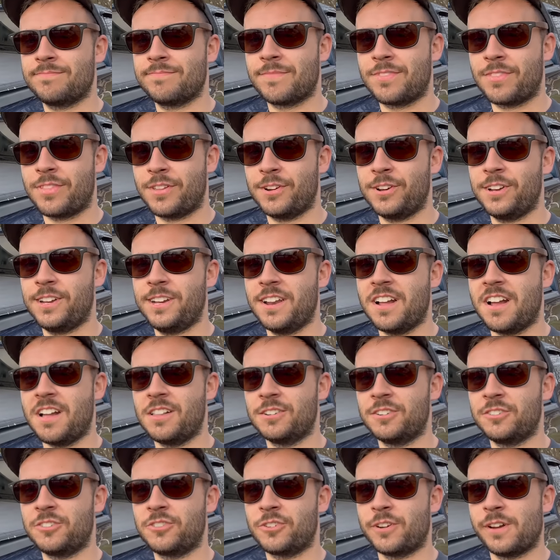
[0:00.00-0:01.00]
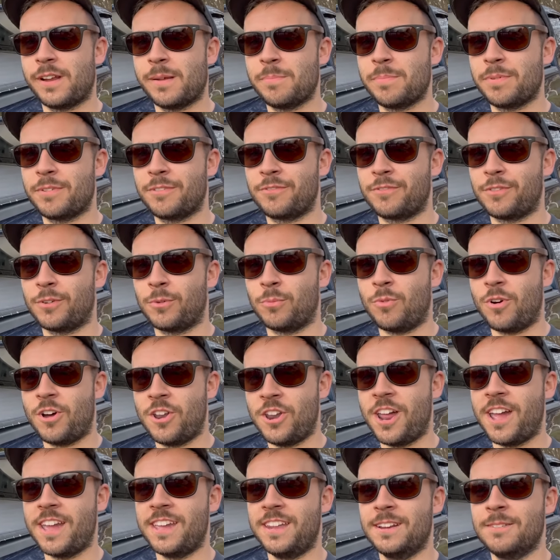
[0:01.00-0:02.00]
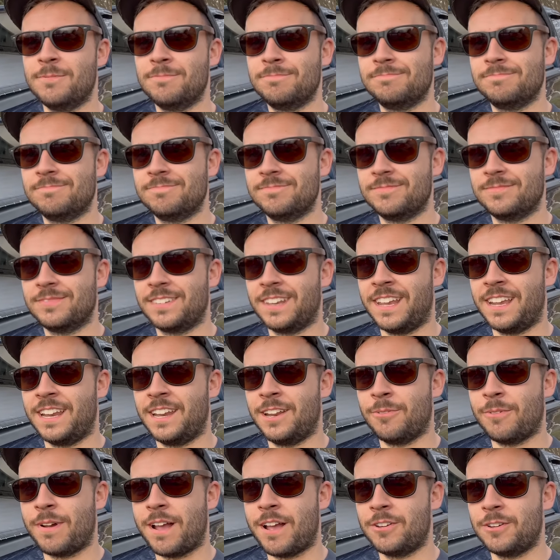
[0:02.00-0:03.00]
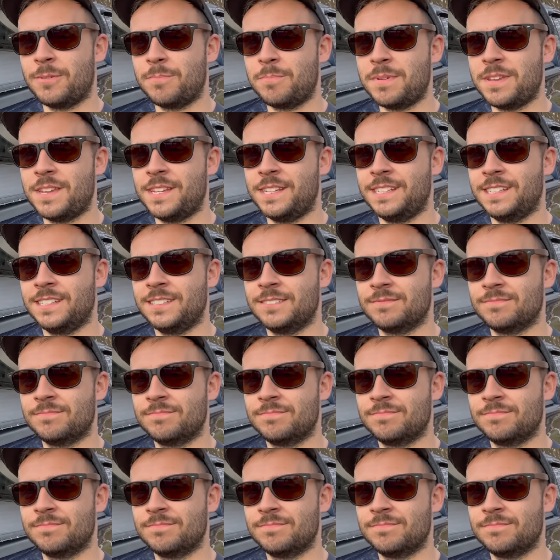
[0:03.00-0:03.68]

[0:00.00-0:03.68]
thirty dollar trip for one item, and it wound up being